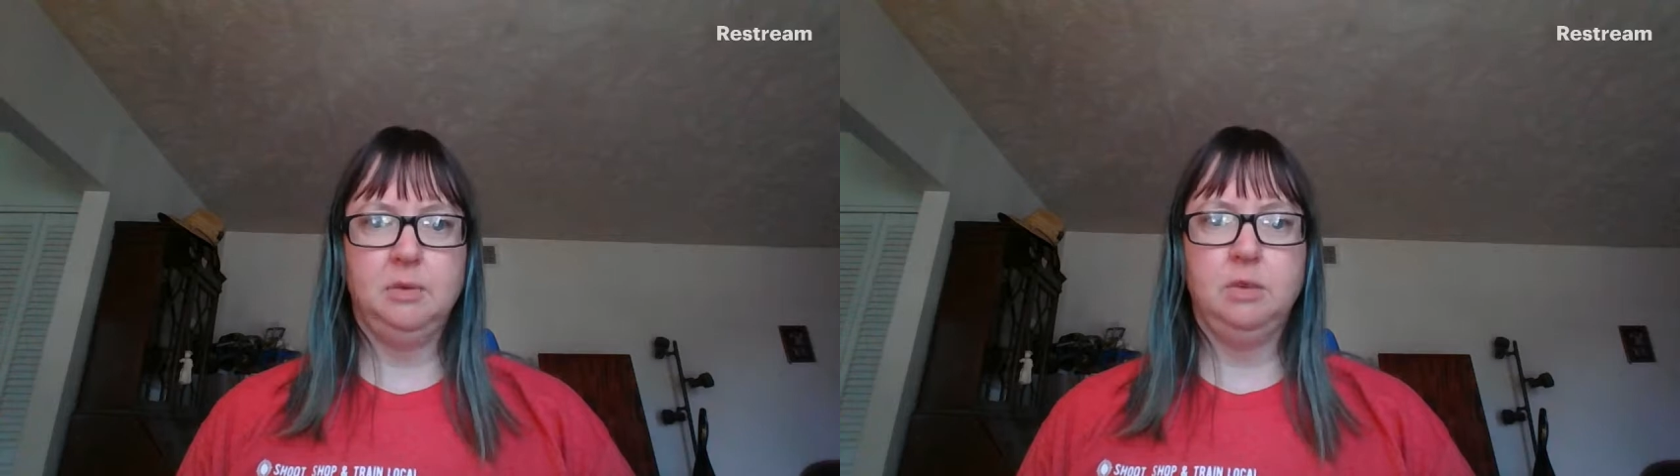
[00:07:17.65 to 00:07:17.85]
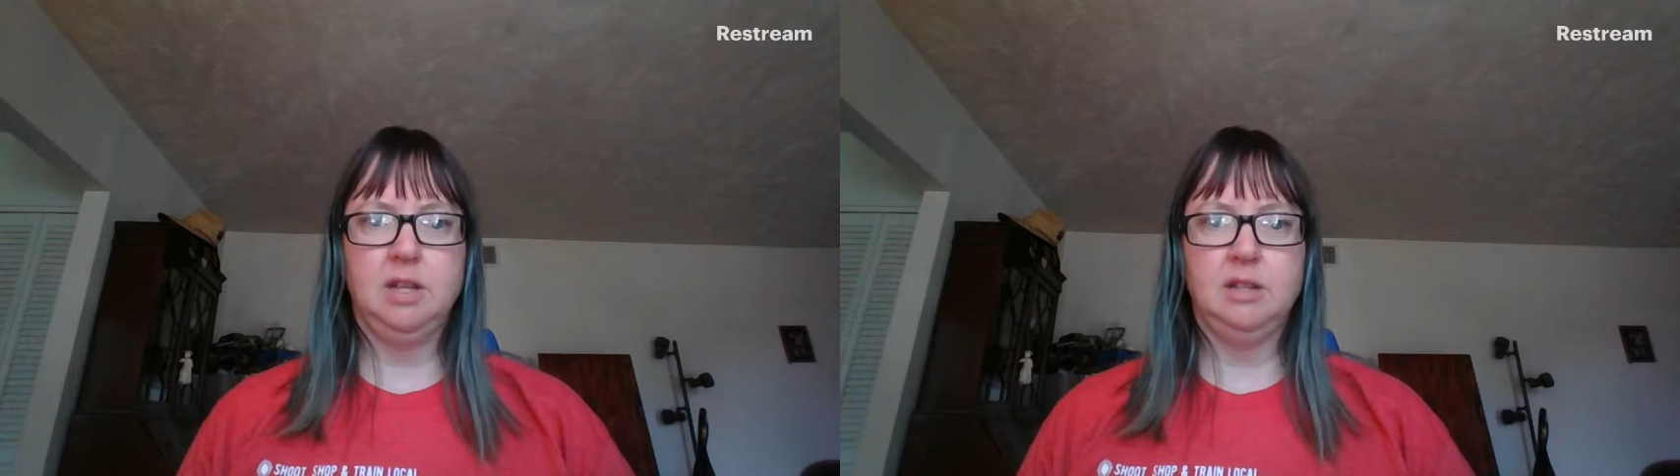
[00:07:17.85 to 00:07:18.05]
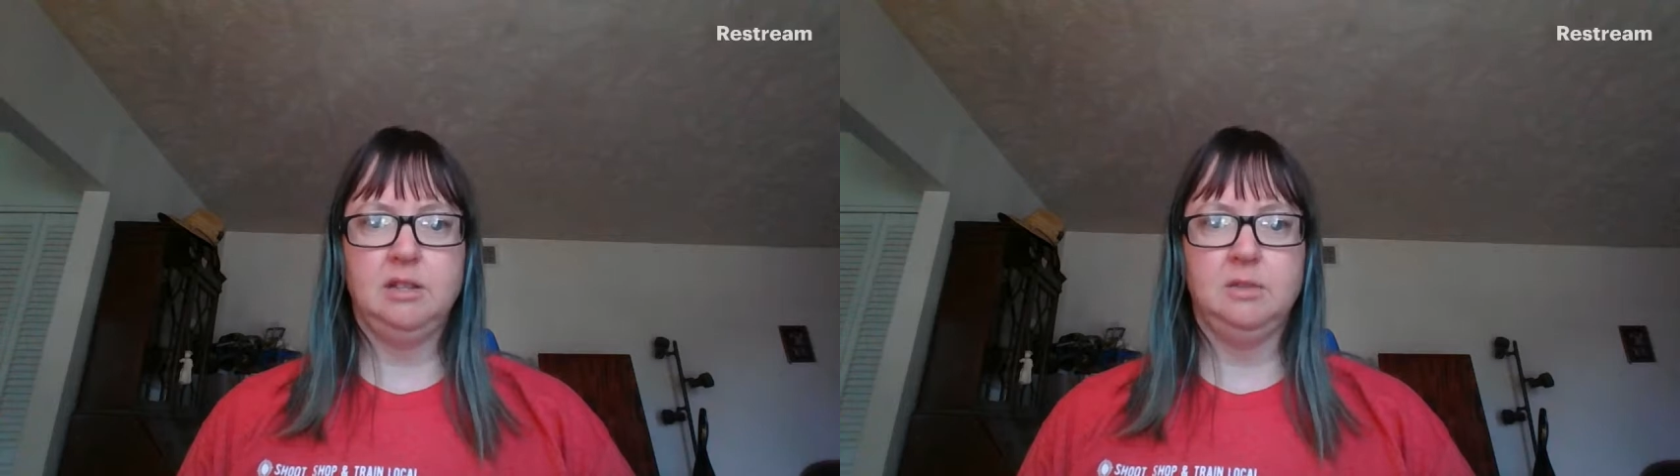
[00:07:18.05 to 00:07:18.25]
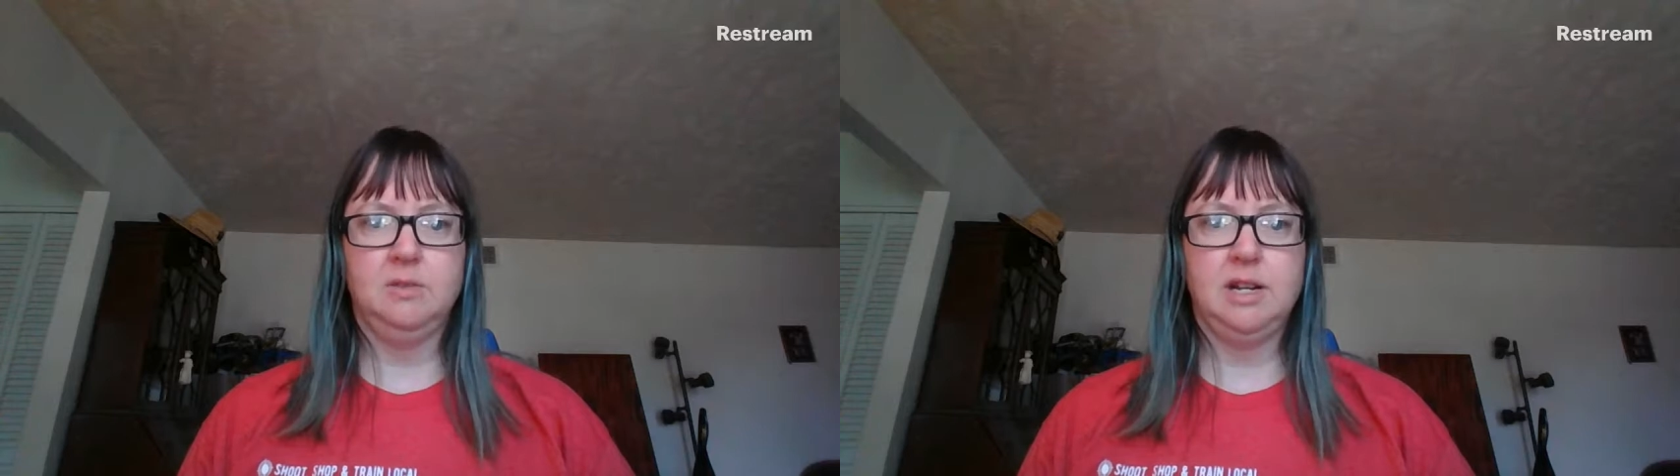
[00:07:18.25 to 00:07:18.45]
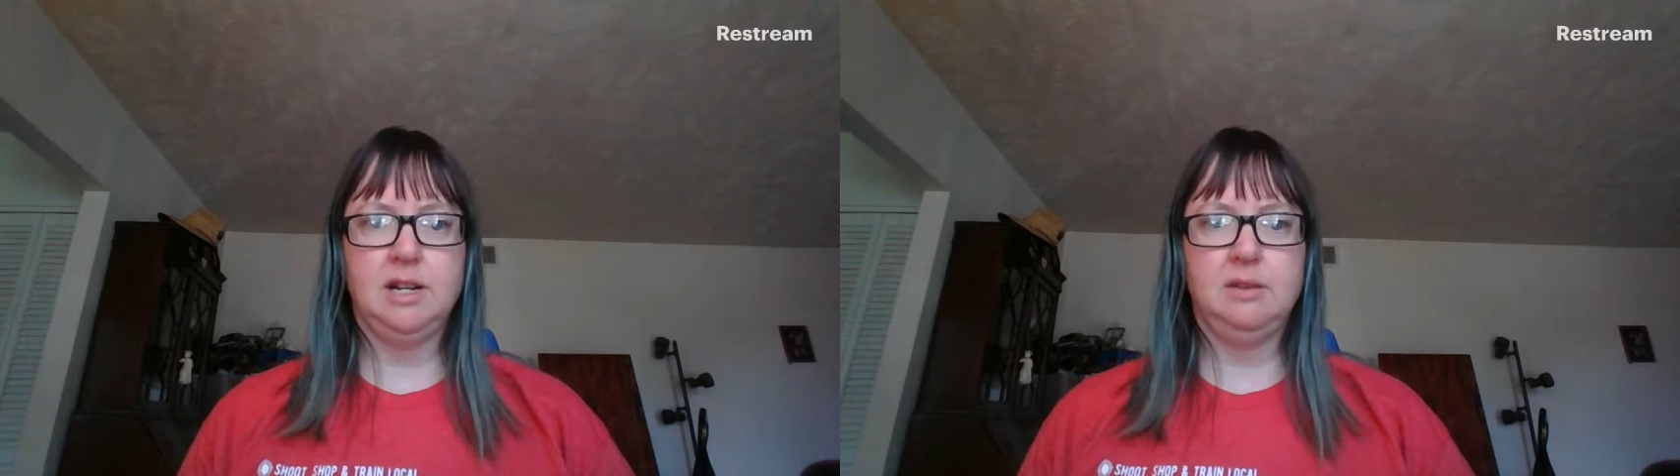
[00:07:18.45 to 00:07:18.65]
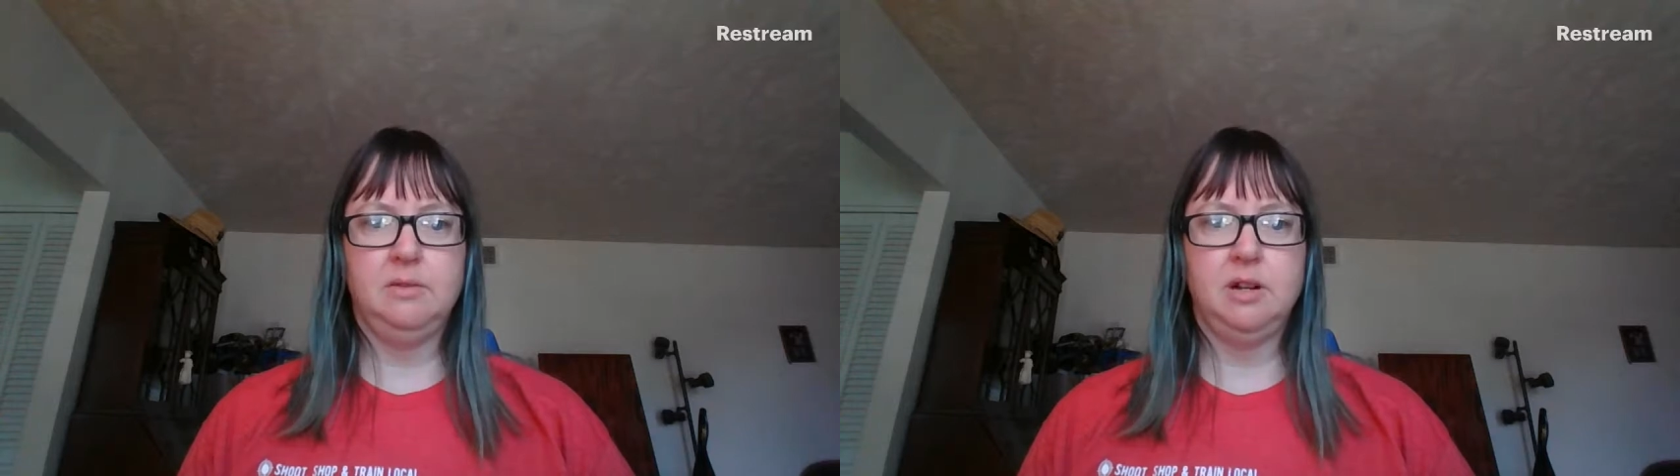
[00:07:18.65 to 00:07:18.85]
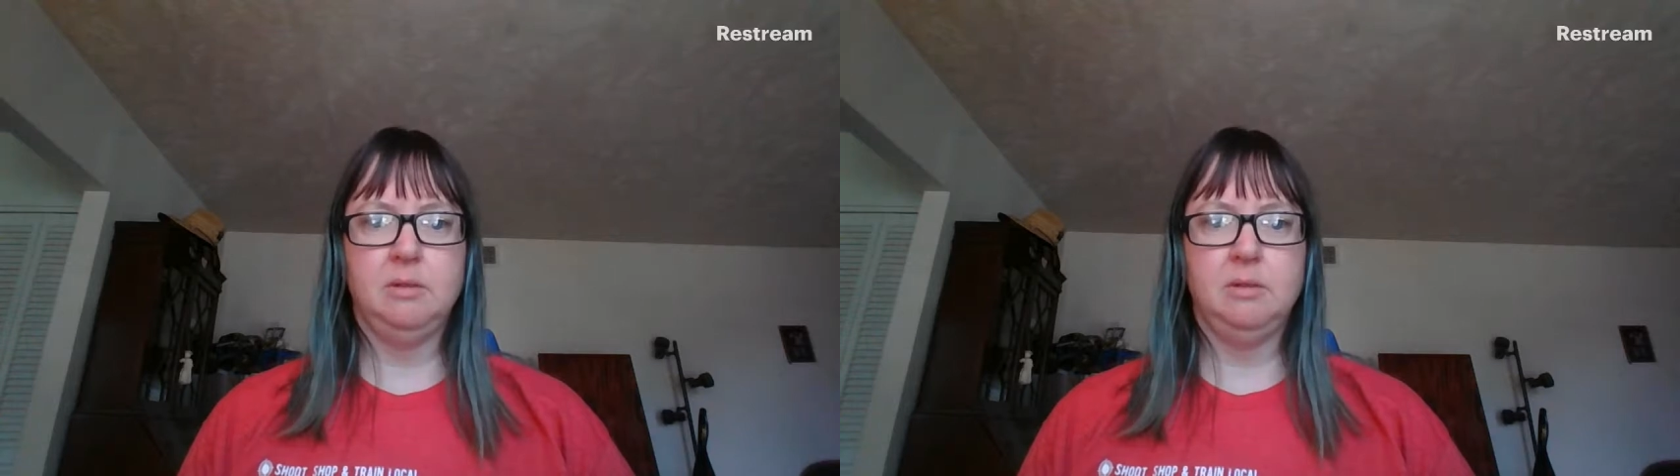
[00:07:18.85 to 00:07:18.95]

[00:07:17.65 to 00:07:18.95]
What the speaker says: that we can survive.